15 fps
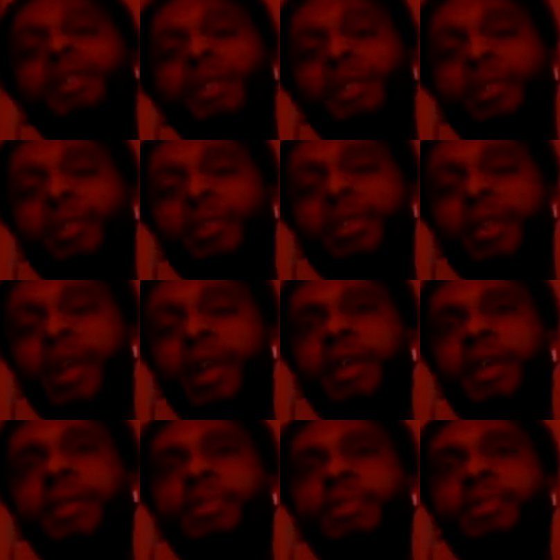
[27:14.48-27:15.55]
southern music I
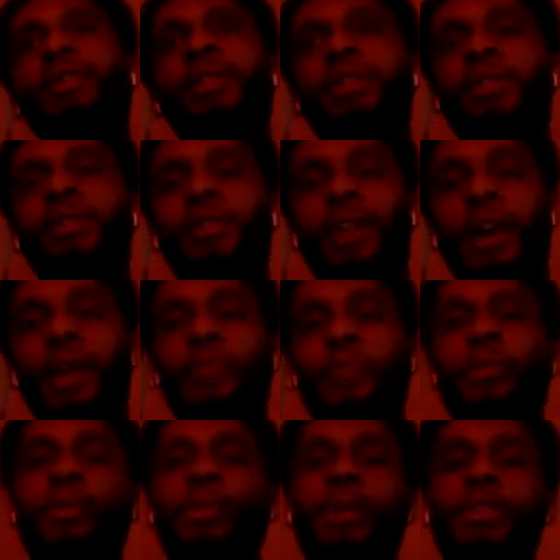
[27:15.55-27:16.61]
get put on, I
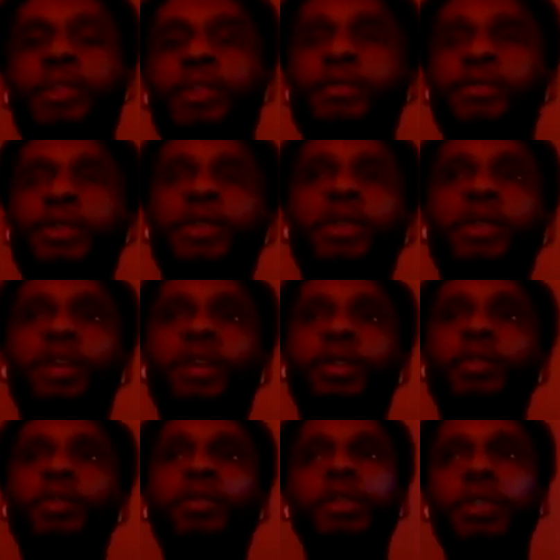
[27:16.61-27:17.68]
put myself on like
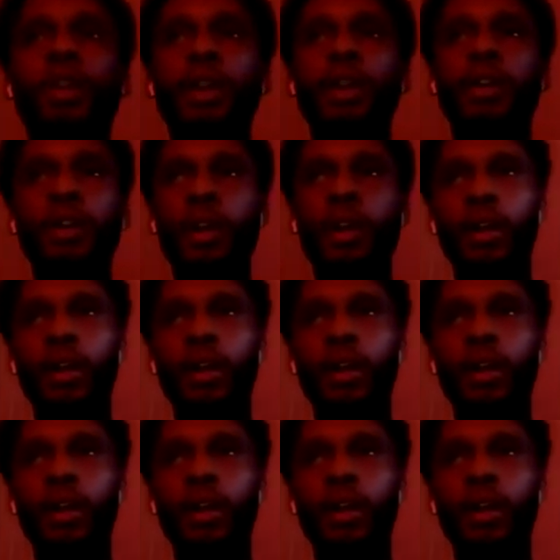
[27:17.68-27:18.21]
UGK.